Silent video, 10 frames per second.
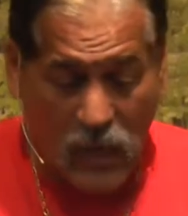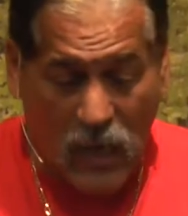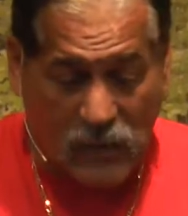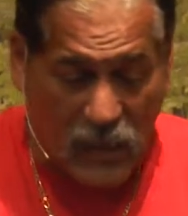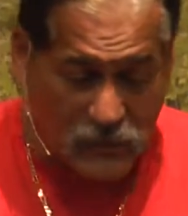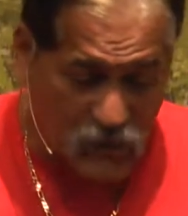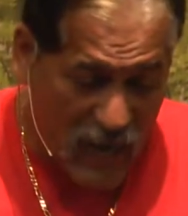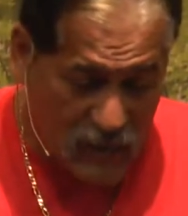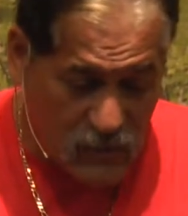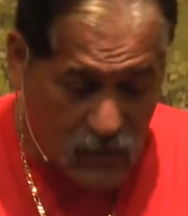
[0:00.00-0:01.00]
I got
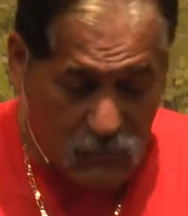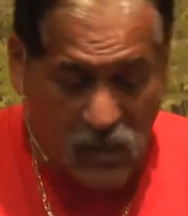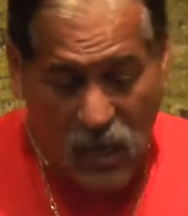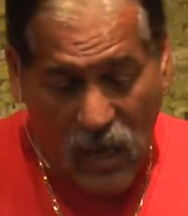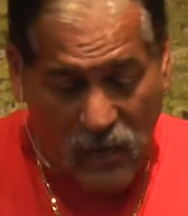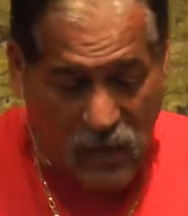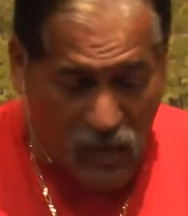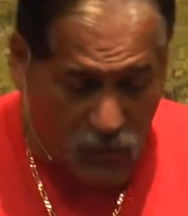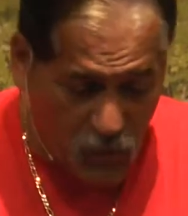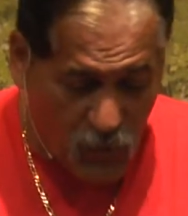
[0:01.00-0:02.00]
jacked up, I
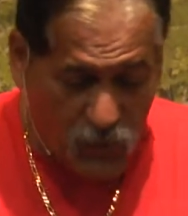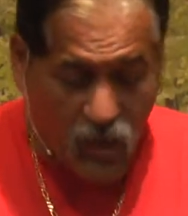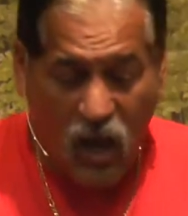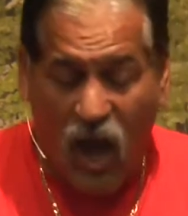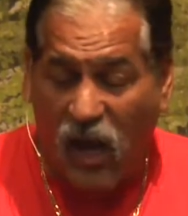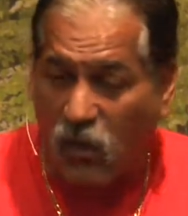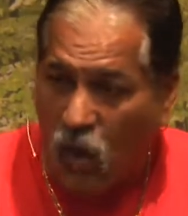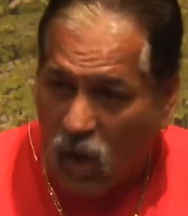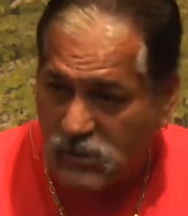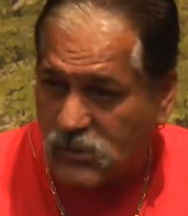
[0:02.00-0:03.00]
got hurt, I
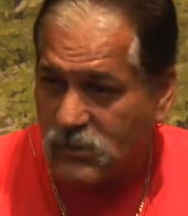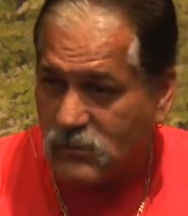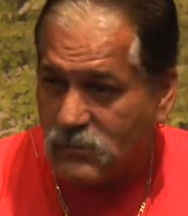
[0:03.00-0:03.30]
lost.